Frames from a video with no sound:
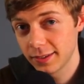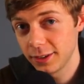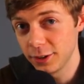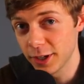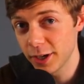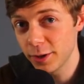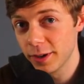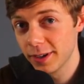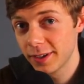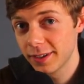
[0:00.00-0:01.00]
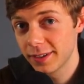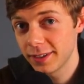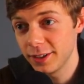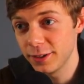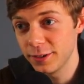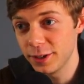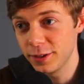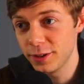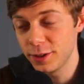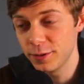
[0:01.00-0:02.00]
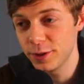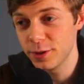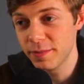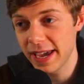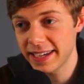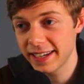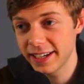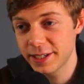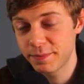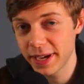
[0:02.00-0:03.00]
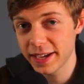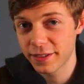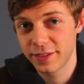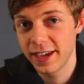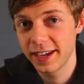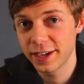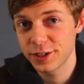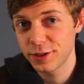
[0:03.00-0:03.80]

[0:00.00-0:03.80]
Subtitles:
You know? You make it as big a thing as you